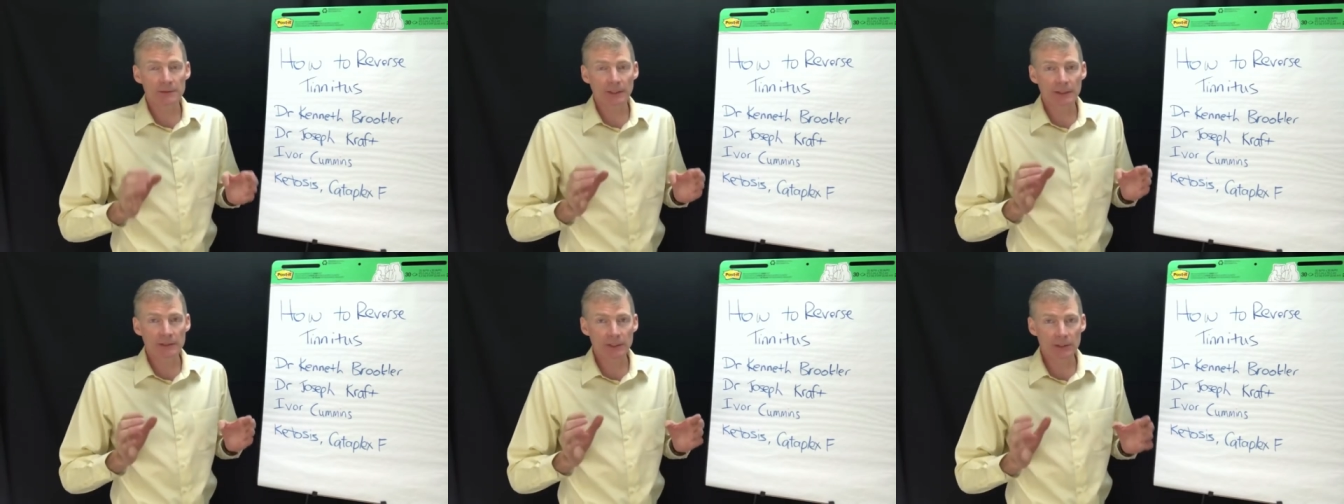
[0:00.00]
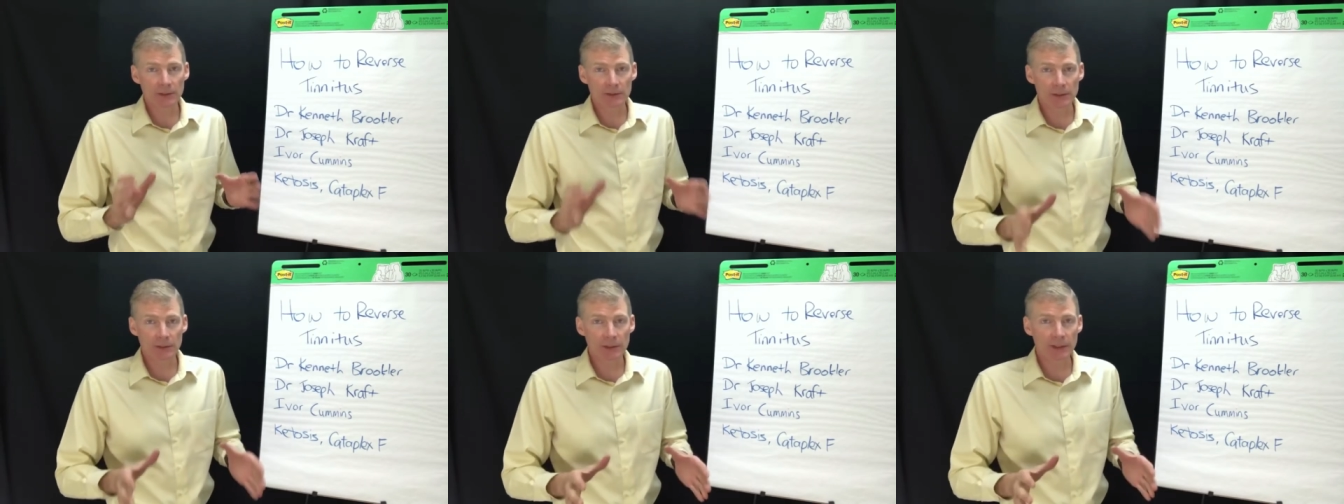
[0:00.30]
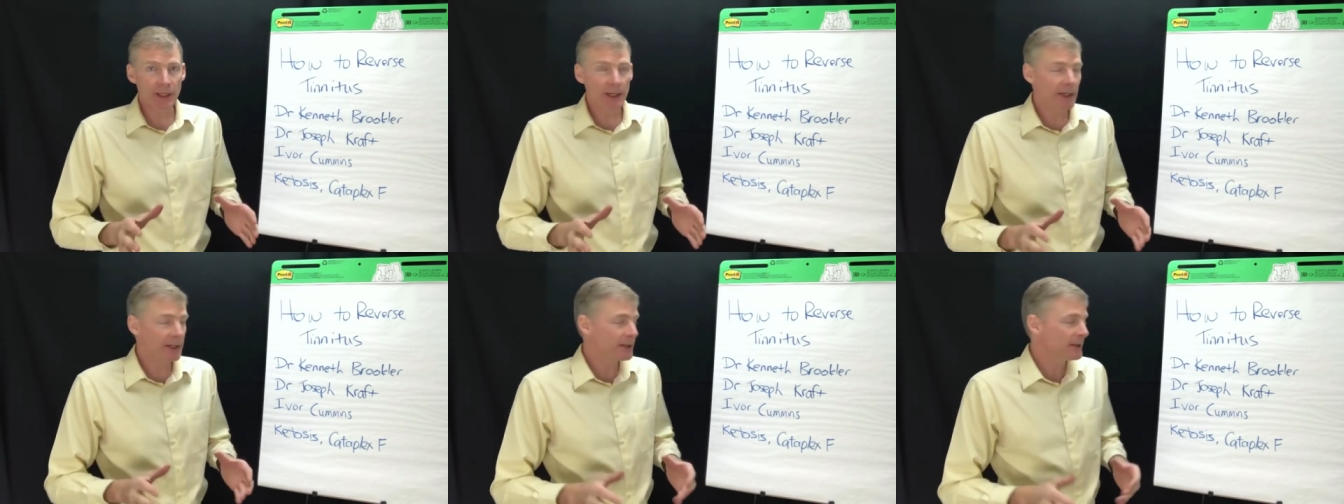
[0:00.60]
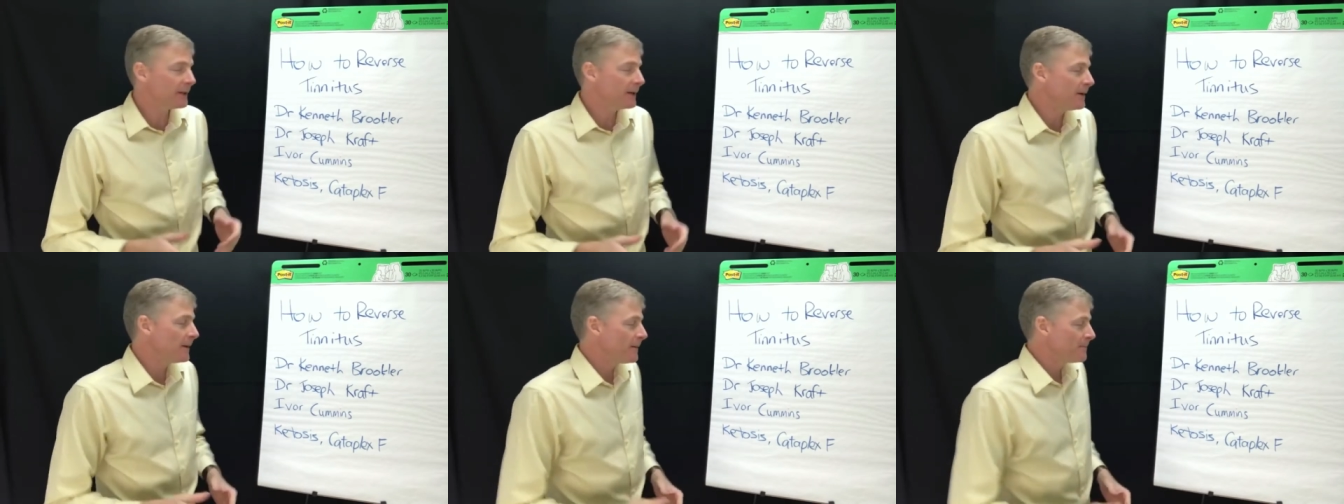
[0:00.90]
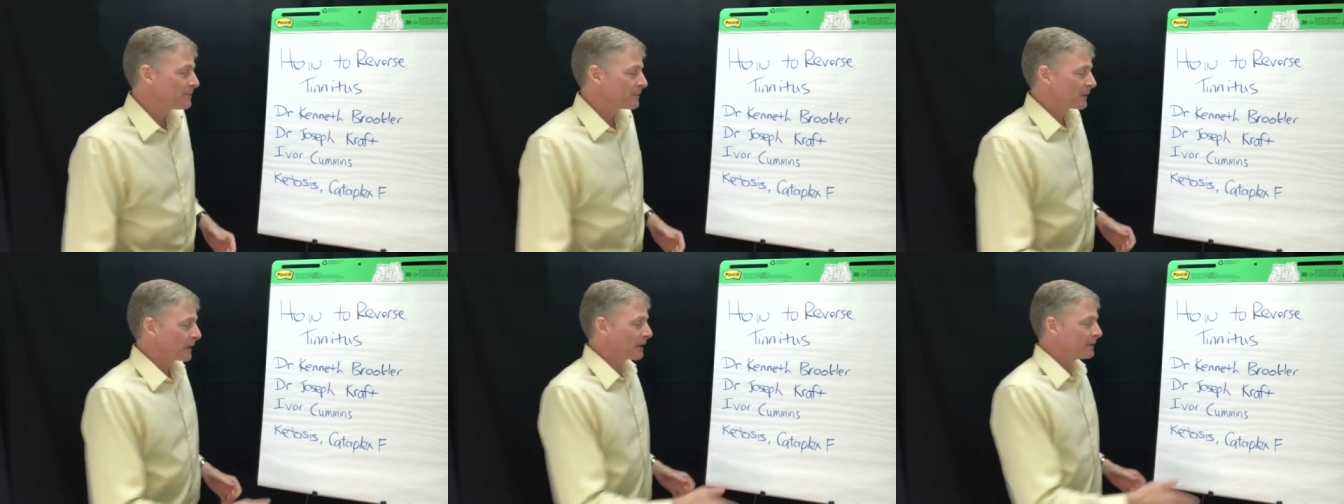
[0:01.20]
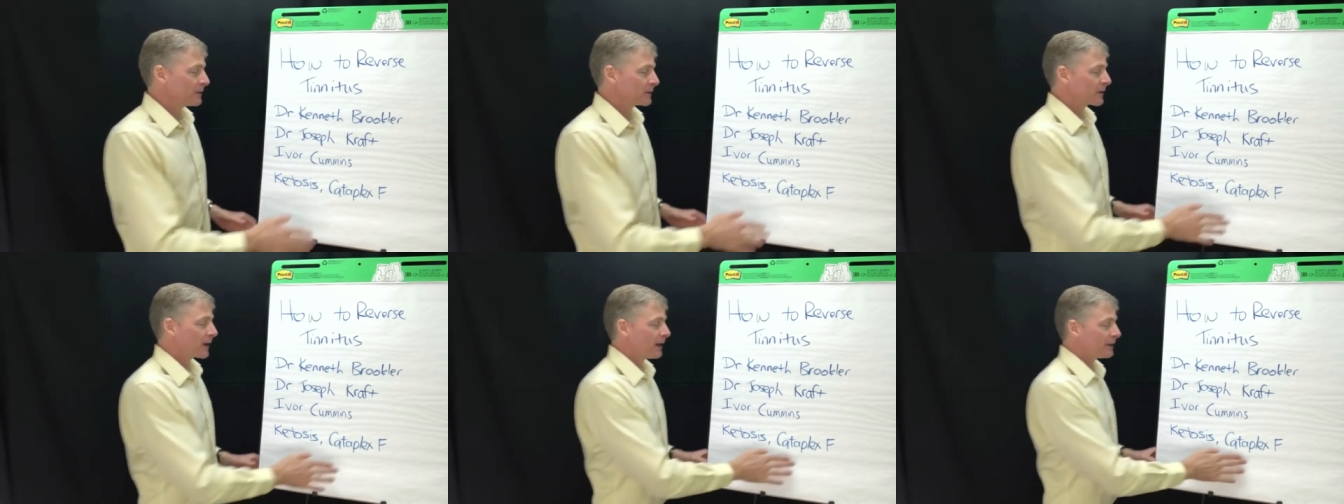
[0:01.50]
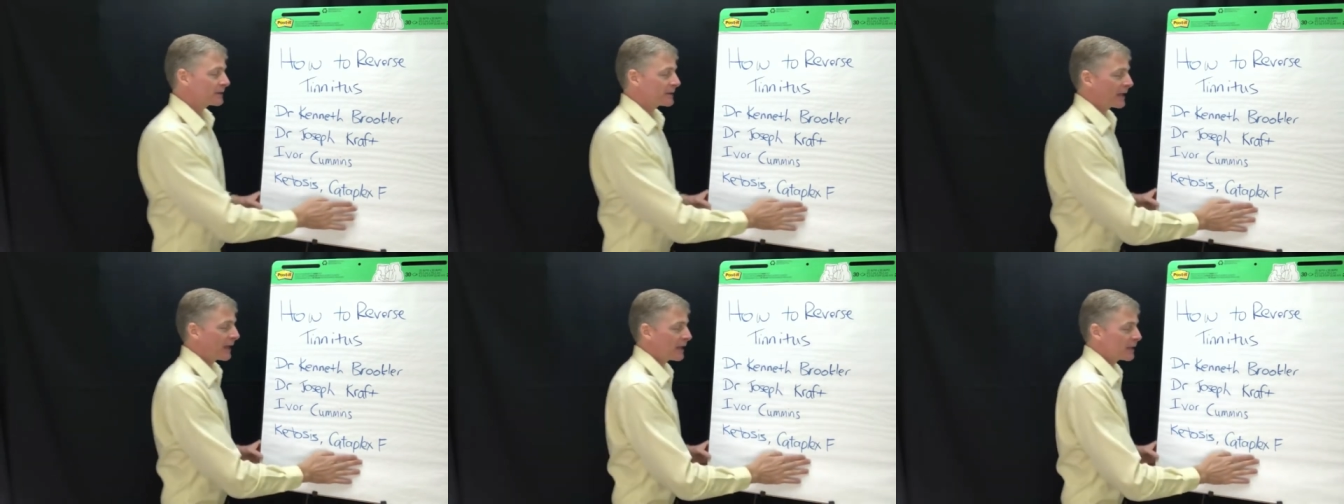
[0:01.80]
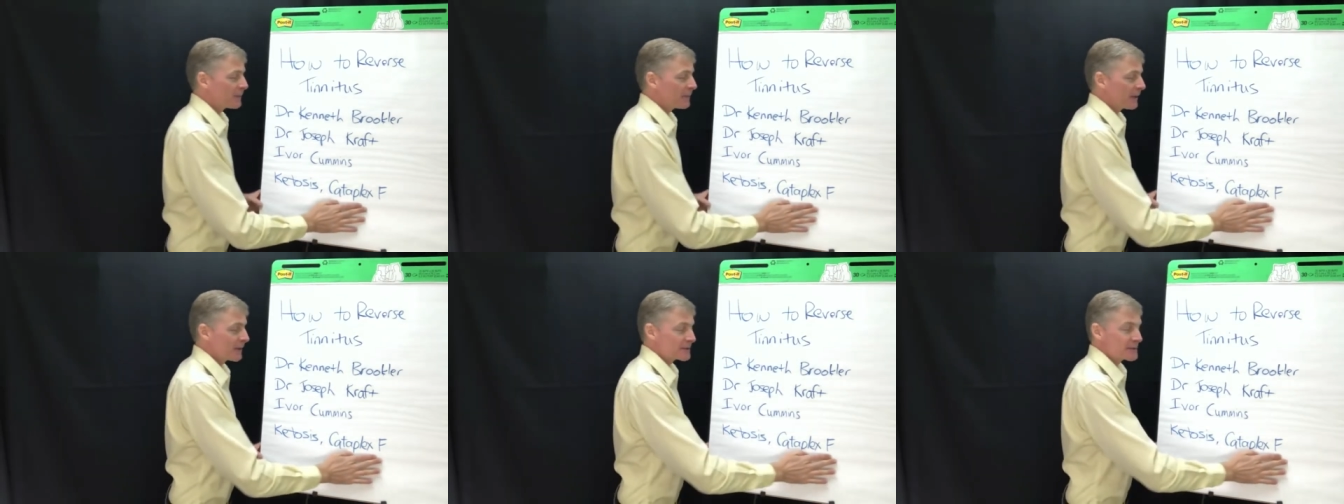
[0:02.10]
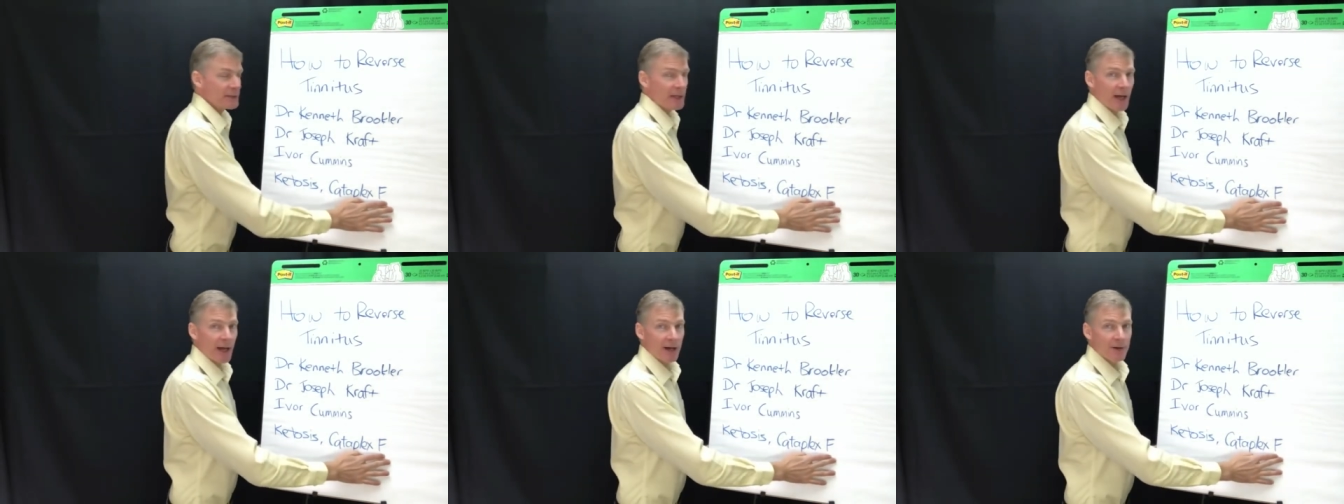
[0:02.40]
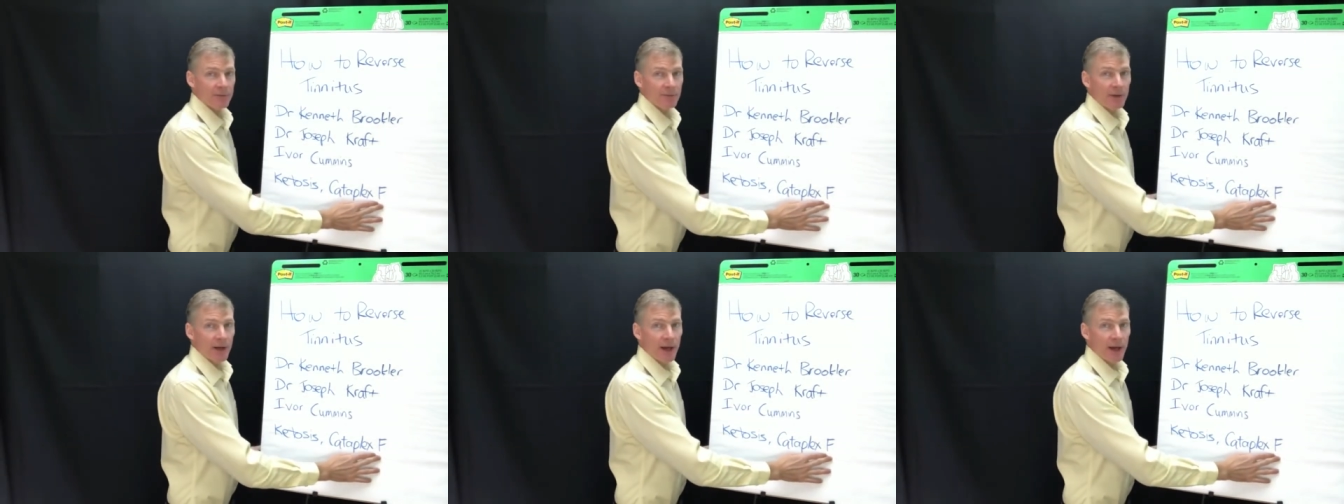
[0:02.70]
1938, and they're called Cataplex F.